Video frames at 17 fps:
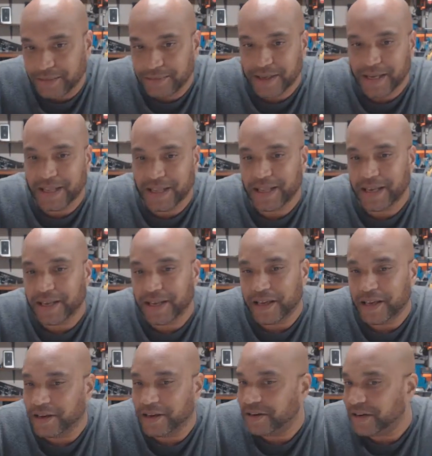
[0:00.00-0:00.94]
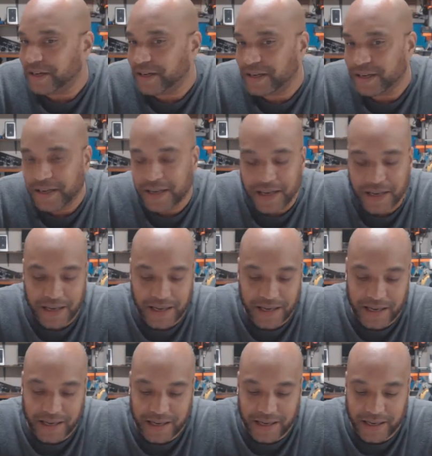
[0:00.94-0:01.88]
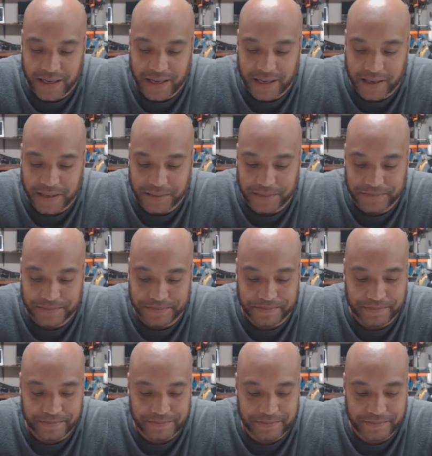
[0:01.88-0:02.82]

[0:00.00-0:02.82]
I mean, I like gear, and